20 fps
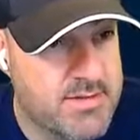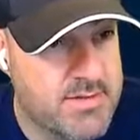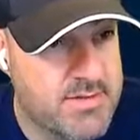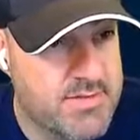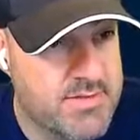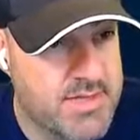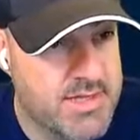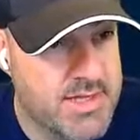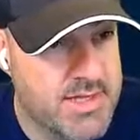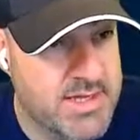
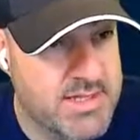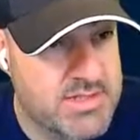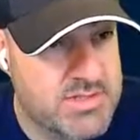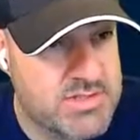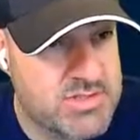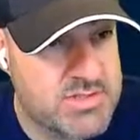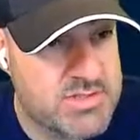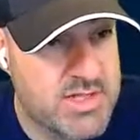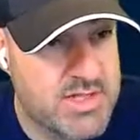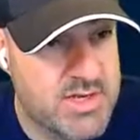the
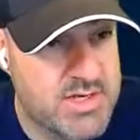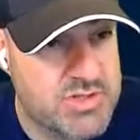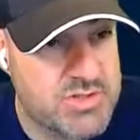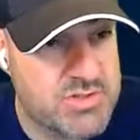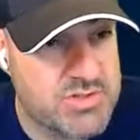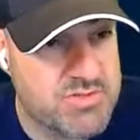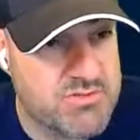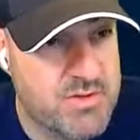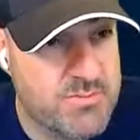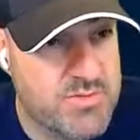initial
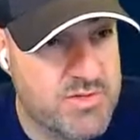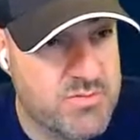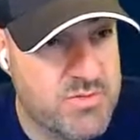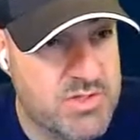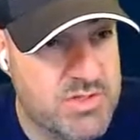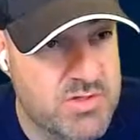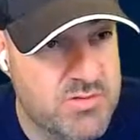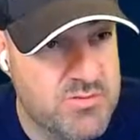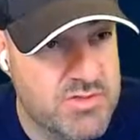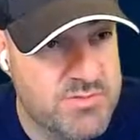script that we
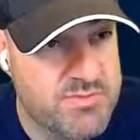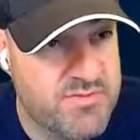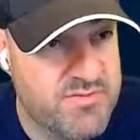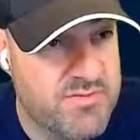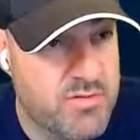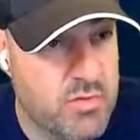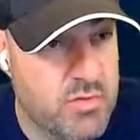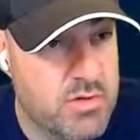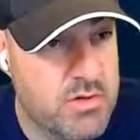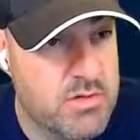used
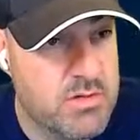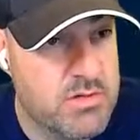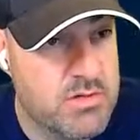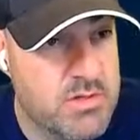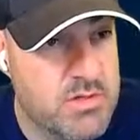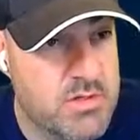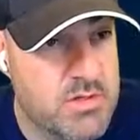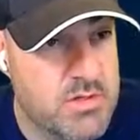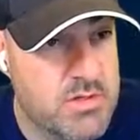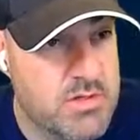before.
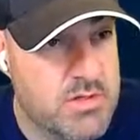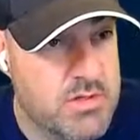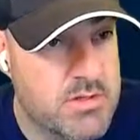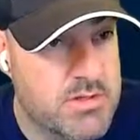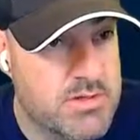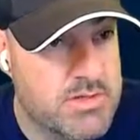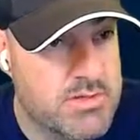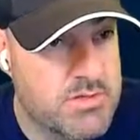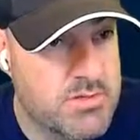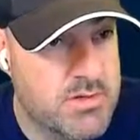
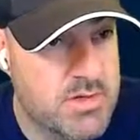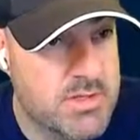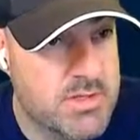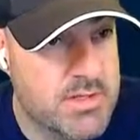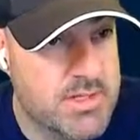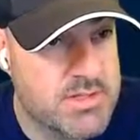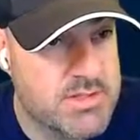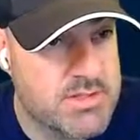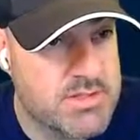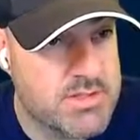So
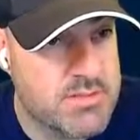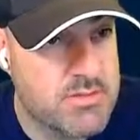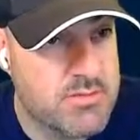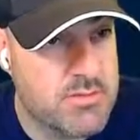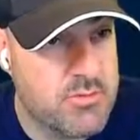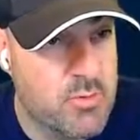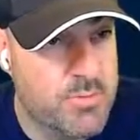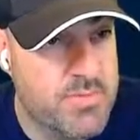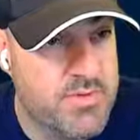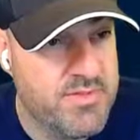let's
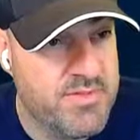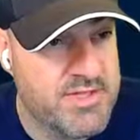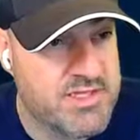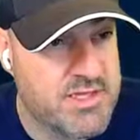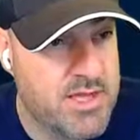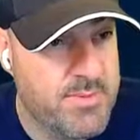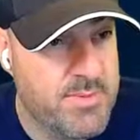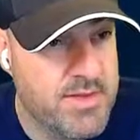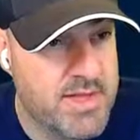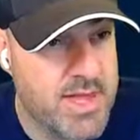open this
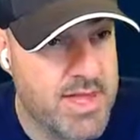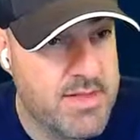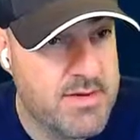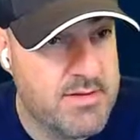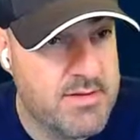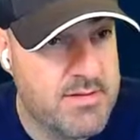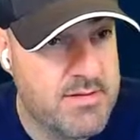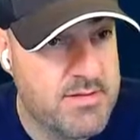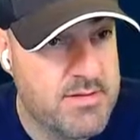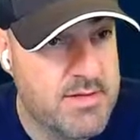up again
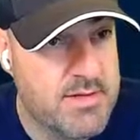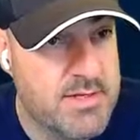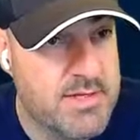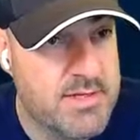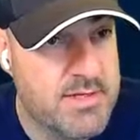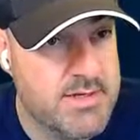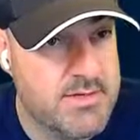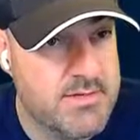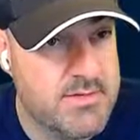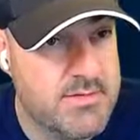
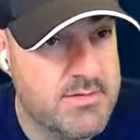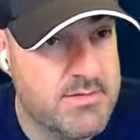in